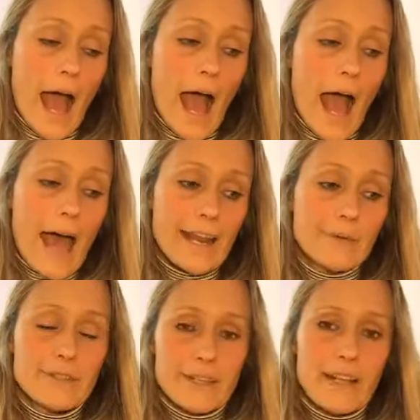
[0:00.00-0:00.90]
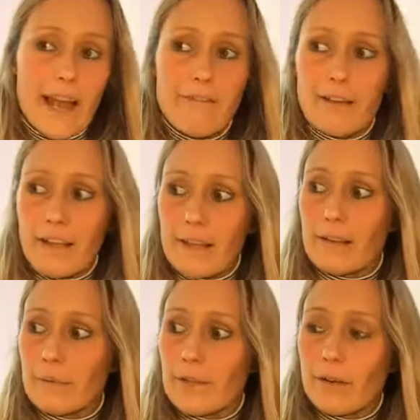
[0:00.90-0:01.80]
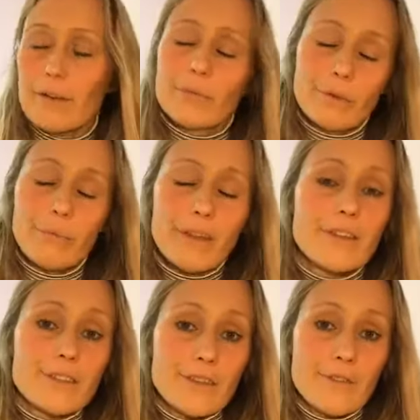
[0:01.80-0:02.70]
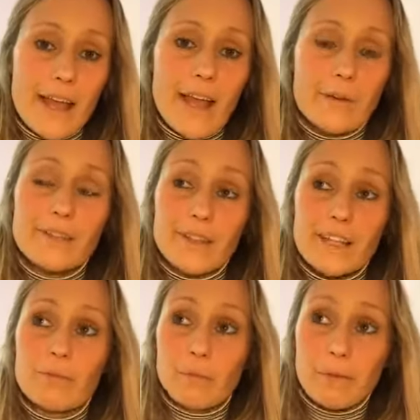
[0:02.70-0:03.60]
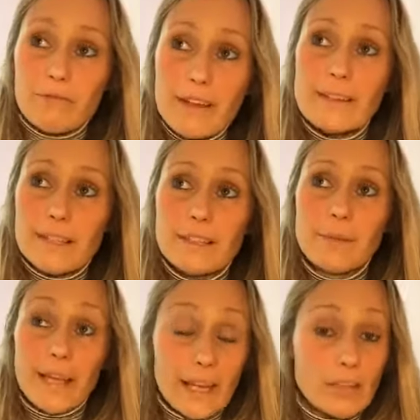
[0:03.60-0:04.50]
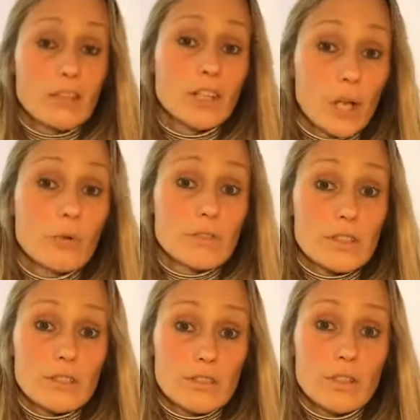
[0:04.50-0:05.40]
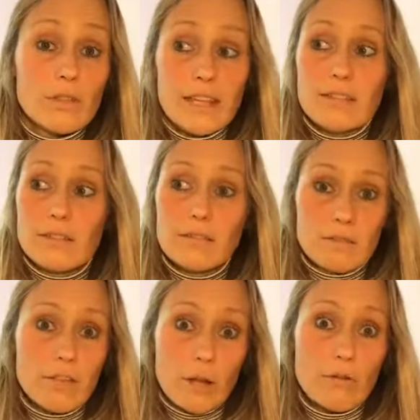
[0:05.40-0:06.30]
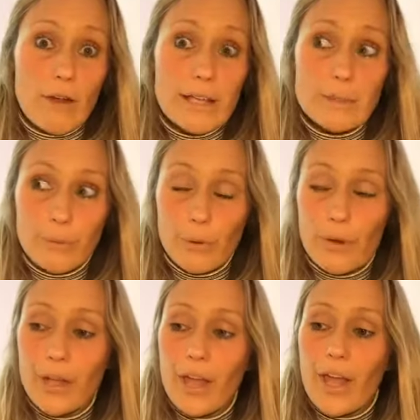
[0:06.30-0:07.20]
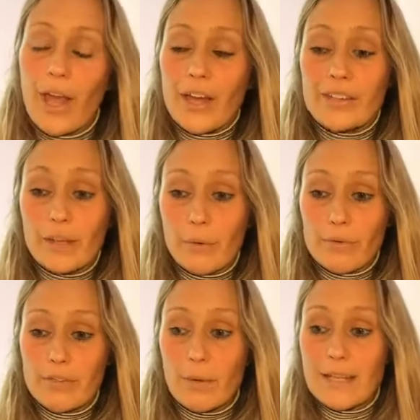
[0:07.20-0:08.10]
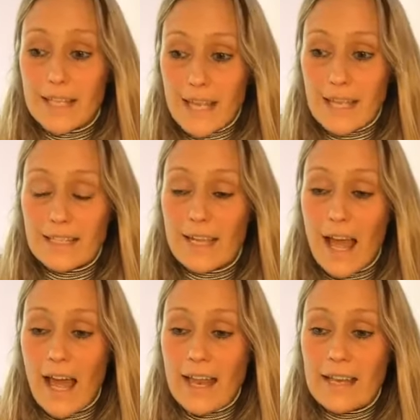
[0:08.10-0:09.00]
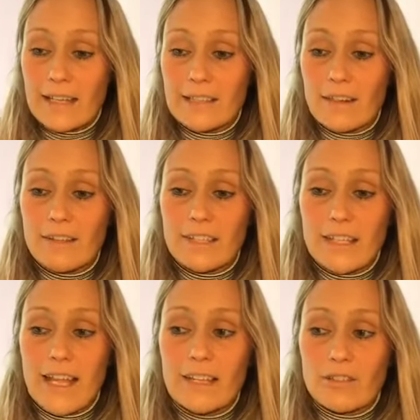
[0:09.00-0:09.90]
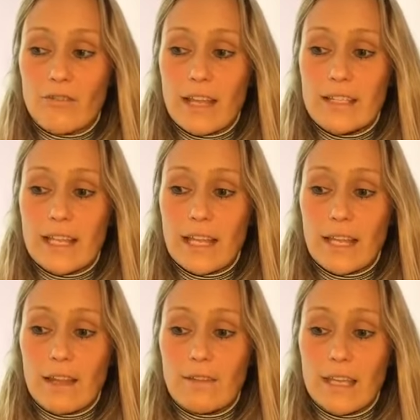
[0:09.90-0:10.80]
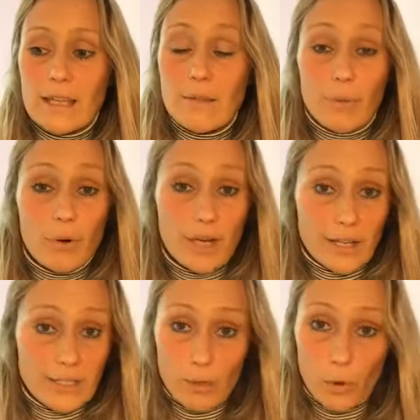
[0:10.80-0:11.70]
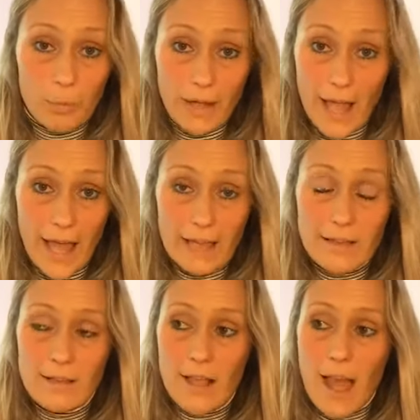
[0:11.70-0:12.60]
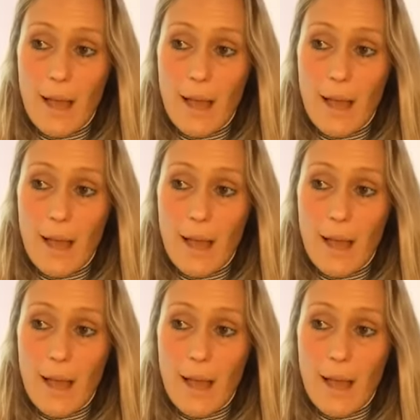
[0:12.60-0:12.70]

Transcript: And I was suddenly left like, oh my God, what am I going to do now? So that's when my friend said to me again, you know, do this, you know, create a book. So I did, and I started illustrating the book, and I did it all by hand.